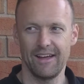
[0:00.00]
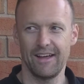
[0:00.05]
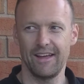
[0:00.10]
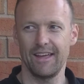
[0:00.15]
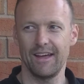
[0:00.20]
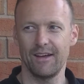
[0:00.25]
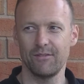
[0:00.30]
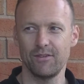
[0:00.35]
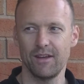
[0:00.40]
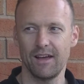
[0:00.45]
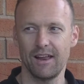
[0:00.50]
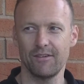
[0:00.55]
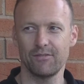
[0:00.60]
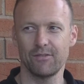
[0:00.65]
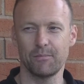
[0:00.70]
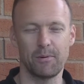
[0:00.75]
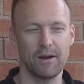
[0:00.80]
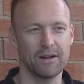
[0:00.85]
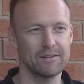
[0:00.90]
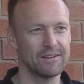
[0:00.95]
I have, yeah. I'll
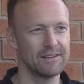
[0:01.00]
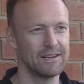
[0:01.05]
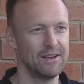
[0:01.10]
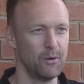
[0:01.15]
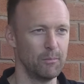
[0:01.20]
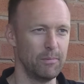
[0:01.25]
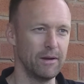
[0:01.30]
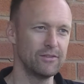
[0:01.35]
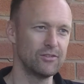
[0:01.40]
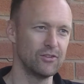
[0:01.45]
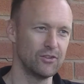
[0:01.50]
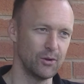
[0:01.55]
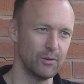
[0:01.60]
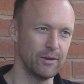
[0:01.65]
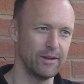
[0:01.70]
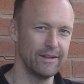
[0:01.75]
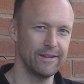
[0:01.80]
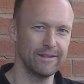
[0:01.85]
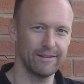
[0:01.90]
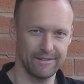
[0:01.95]
have to practice a little bit to
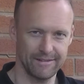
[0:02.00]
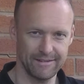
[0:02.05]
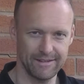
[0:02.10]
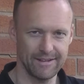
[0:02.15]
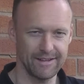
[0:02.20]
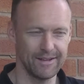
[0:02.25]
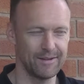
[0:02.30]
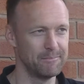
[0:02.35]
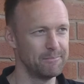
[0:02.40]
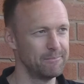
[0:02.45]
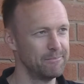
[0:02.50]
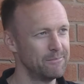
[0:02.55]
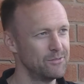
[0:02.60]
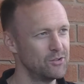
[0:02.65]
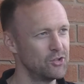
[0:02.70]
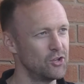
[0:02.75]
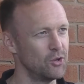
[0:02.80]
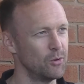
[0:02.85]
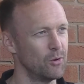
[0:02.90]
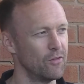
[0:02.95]
do it
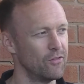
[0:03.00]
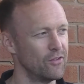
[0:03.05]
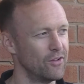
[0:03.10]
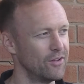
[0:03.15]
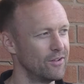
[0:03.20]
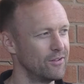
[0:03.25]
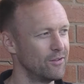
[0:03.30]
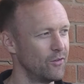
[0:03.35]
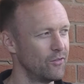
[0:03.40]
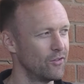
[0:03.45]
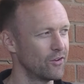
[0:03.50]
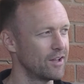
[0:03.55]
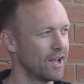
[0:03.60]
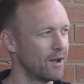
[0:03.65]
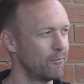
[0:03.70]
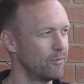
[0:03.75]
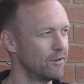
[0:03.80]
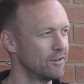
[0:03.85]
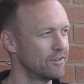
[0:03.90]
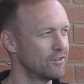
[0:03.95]
on the
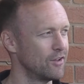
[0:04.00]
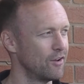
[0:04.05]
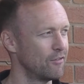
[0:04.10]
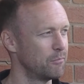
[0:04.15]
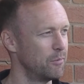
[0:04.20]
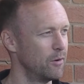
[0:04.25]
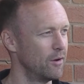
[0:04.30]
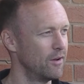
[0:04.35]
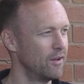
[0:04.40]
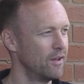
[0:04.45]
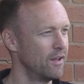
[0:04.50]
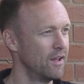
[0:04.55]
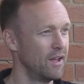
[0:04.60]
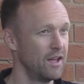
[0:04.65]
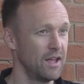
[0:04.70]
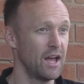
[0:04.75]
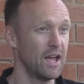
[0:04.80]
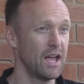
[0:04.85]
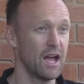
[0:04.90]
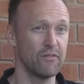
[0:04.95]
camera and stuff. But
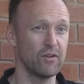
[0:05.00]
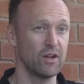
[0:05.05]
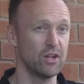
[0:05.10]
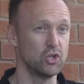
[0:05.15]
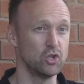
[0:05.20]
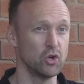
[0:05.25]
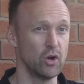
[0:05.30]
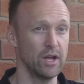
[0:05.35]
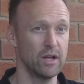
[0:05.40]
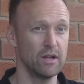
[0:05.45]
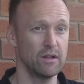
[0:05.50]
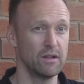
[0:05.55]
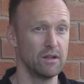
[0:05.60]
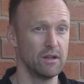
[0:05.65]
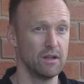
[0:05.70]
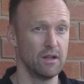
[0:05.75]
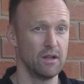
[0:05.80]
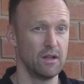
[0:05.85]
yeah, I have. I enjoy it.